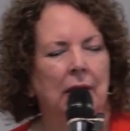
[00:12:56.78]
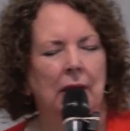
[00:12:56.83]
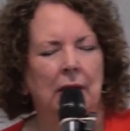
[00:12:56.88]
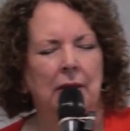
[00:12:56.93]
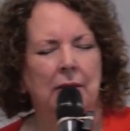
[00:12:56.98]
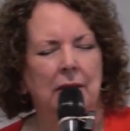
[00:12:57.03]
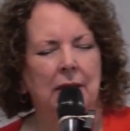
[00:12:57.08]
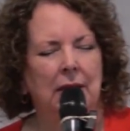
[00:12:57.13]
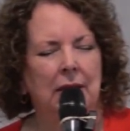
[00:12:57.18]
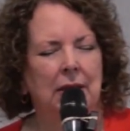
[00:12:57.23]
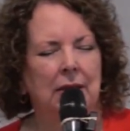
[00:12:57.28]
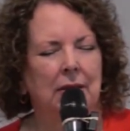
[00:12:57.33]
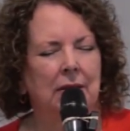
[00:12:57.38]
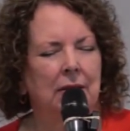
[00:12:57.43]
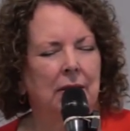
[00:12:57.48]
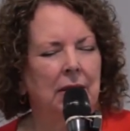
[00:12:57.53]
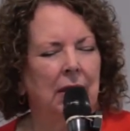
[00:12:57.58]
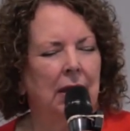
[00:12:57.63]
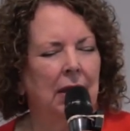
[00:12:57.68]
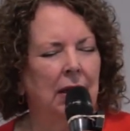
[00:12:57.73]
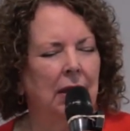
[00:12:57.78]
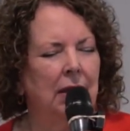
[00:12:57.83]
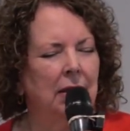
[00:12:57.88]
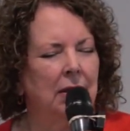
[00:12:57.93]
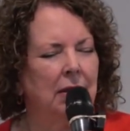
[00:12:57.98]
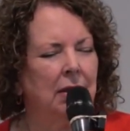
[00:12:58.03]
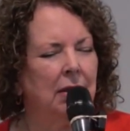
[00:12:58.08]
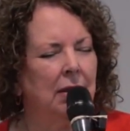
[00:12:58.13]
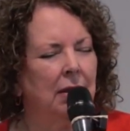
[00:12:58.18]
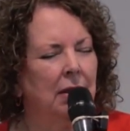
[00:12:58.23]
Is it the
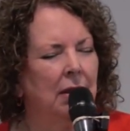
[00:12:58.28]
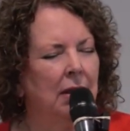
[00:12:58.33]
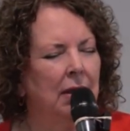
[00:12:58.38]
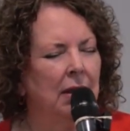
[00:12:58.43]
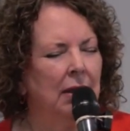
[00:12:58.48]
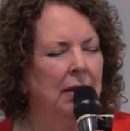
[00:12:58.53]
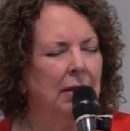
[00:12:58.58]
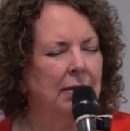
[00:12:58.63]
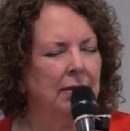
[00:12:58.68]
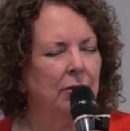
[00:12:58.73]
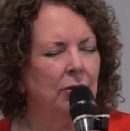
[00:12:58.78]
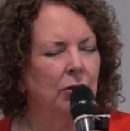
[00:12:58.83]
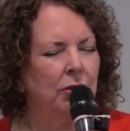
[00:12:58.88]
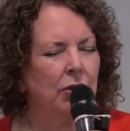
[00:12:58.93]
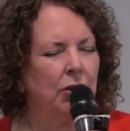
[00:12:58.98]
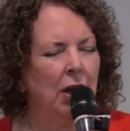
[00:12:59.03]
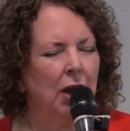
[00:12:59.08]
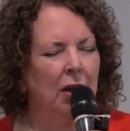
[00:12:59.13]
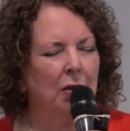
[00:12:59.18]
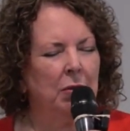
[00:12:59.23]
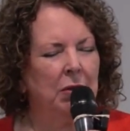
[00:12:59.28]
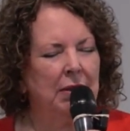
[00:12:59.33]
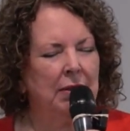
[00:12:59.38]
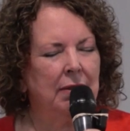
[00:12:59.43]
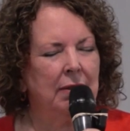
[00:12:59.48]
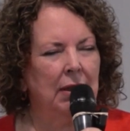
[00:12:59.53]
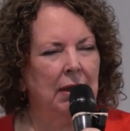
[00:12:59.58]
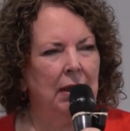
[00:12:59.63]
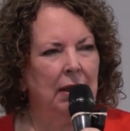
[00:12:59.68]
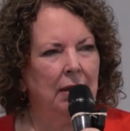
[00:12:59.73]
seed? Is your time a
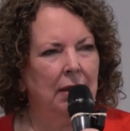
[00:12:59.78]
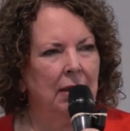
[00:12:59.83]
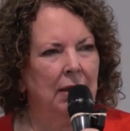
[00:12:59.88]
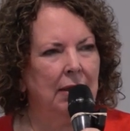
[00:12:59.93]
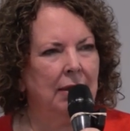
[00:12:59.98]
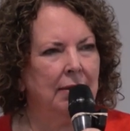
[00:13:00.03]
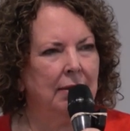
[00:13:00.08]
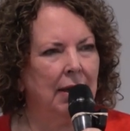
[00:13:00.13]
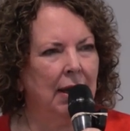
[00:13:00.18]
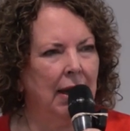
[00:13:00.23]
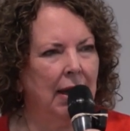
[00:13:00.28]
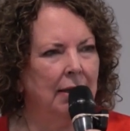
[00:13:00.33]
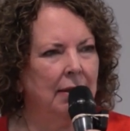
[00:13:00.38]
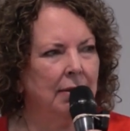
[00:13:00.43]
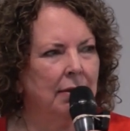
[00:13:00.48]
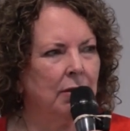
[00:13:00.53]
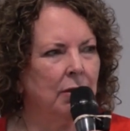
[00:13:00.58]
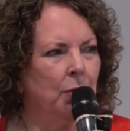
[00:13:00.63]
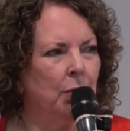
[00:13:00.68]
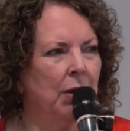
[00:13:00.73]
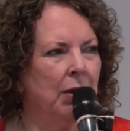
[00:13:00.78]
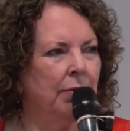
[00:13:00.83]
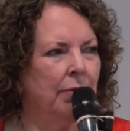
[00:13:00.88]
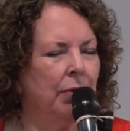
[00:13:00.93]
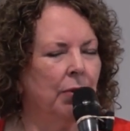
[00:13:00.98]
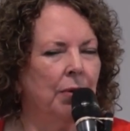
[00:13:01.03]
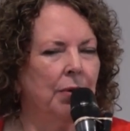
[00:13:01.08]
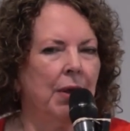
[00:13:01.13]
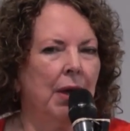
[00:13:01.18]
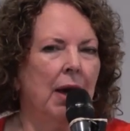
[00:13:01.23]
seed in his hands to bring
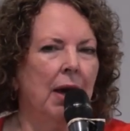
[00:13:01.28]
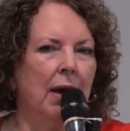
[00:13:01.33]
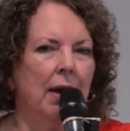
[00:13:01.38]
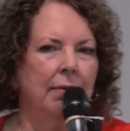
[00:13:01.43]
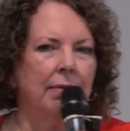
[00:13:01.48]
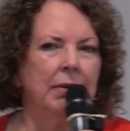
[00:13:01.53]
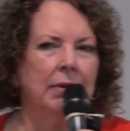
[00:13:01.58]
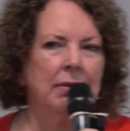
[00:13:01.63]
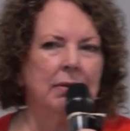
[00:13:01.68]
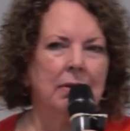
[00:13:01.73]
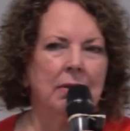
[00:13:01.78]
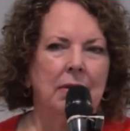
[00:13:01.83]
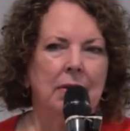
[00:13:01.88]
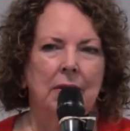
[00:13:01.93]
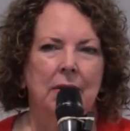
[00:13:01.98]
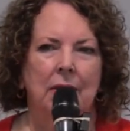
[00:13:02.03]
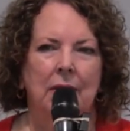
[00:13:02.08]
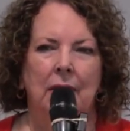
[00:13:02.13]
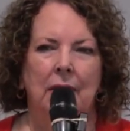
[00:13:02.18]
forth a harvest?